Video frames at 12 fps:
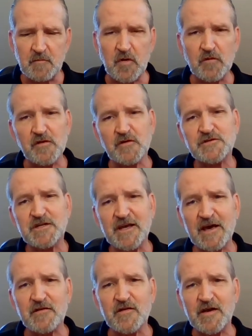both of those
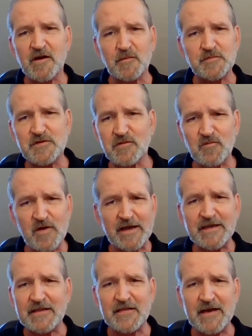together help to
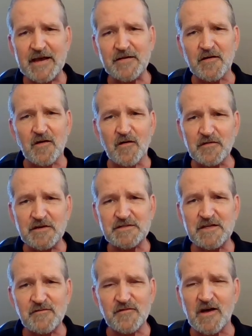regulate all
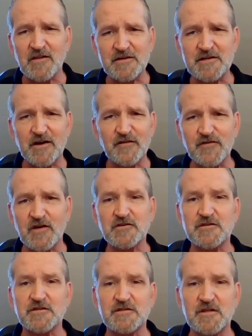these involuntary
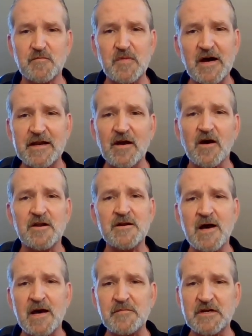functions of the body.
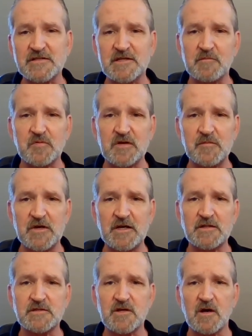Autonomic simply
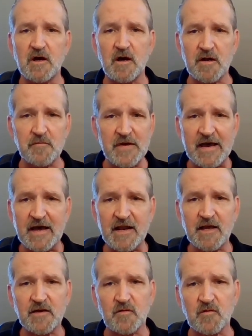means
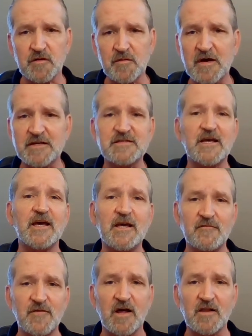automatic, or you might say
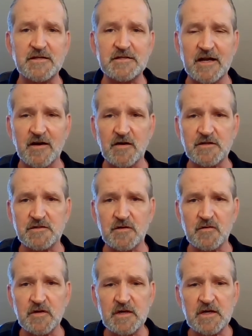involuntary.
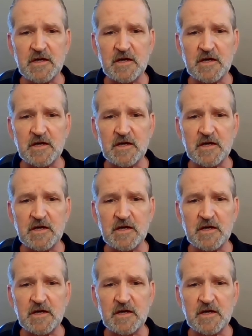So